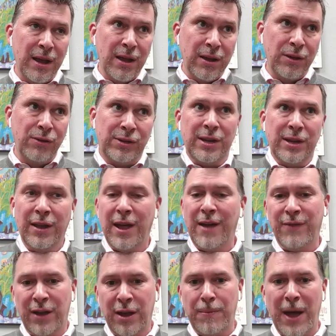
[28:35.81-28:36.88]
you still have a
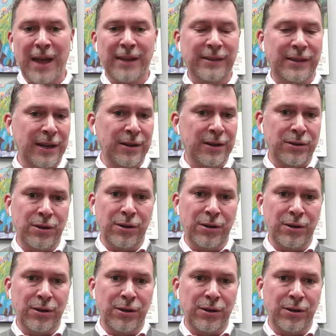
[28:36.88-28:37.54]
capacity issue.